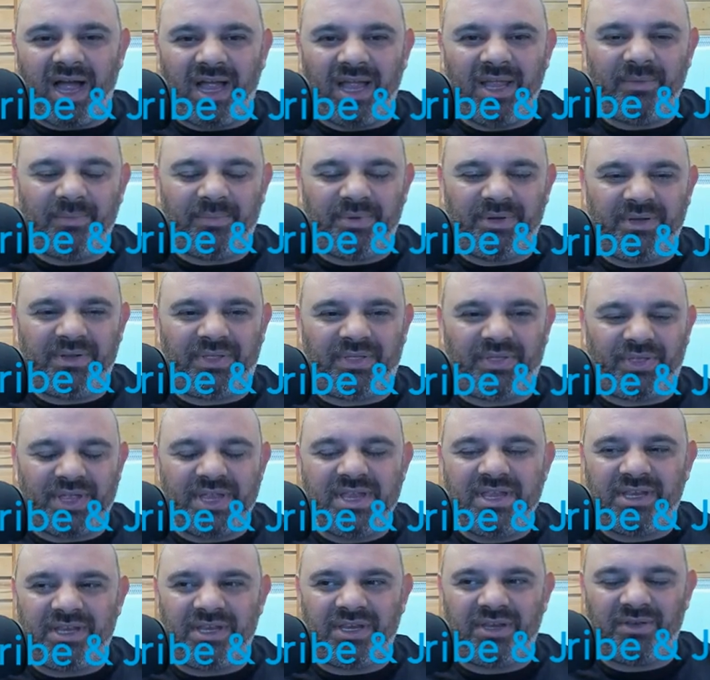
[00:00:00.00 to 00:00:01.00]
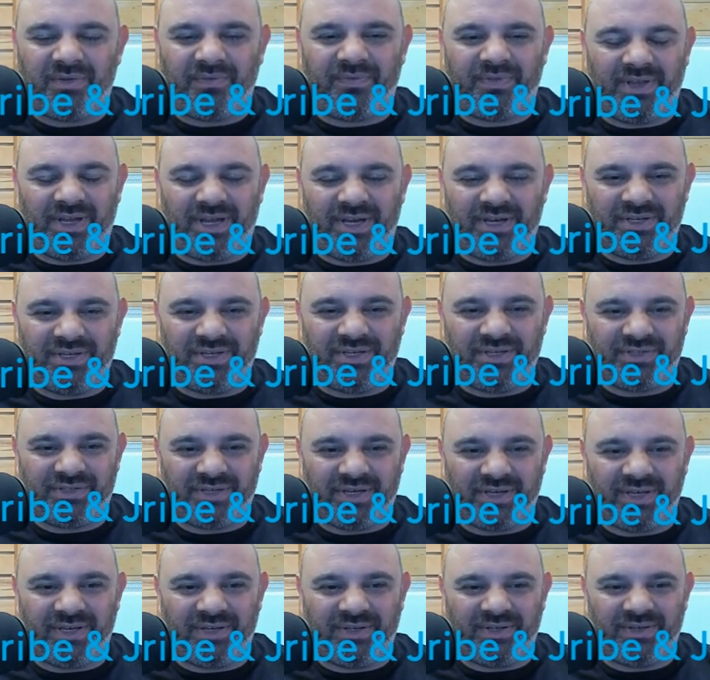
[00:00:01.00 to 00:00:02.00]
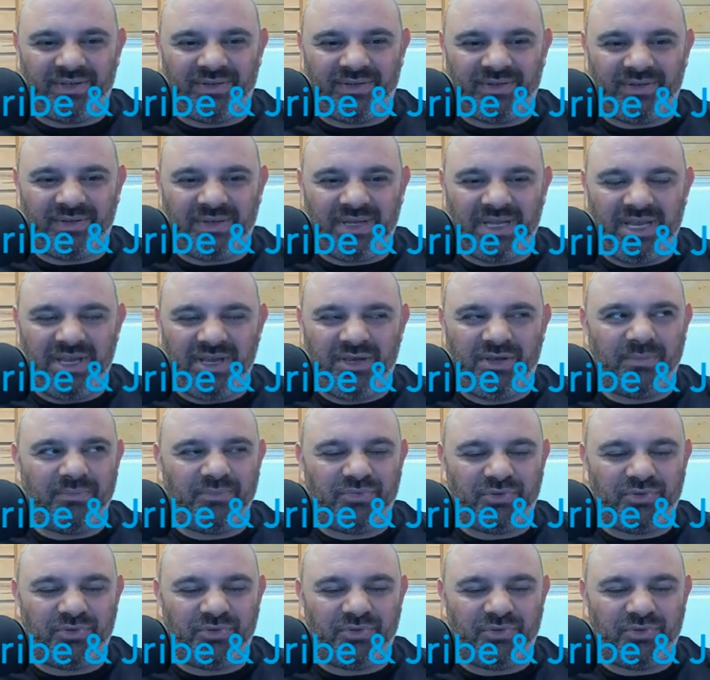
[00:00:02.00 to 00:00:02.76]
It would be thinking of the ideas that he comes